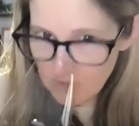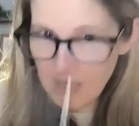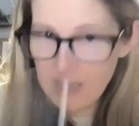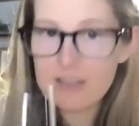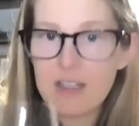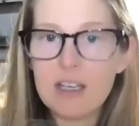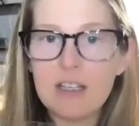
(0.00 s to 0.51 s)

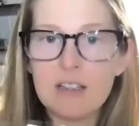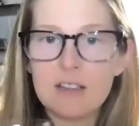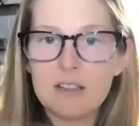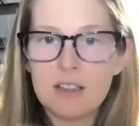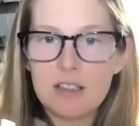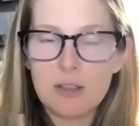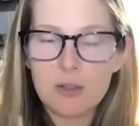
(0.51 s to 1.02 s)
And
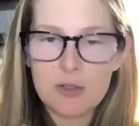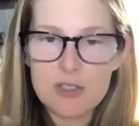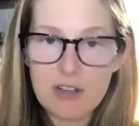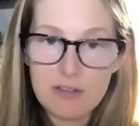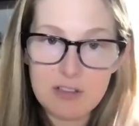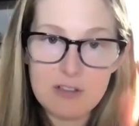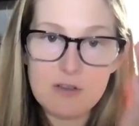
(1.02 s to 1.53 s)
then there's
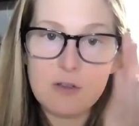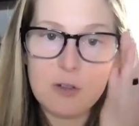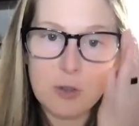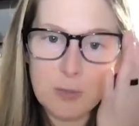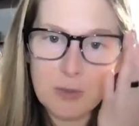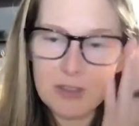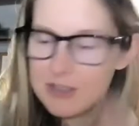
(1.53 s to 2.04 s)
definitely
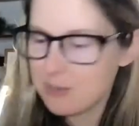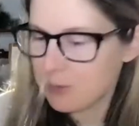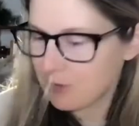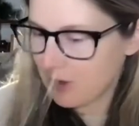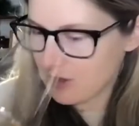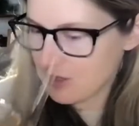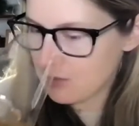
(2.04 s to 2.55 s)
fruit, but let's move
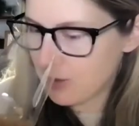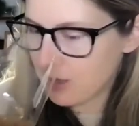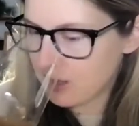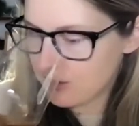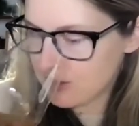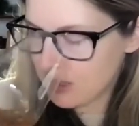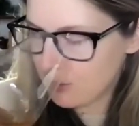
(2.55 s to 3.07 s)
down to the
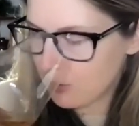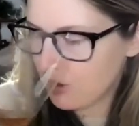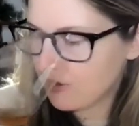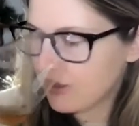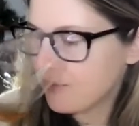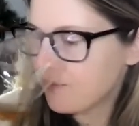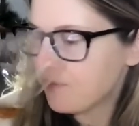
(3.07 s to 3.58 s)
bottom to get more of
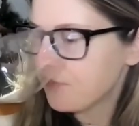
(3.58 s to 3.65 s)
it.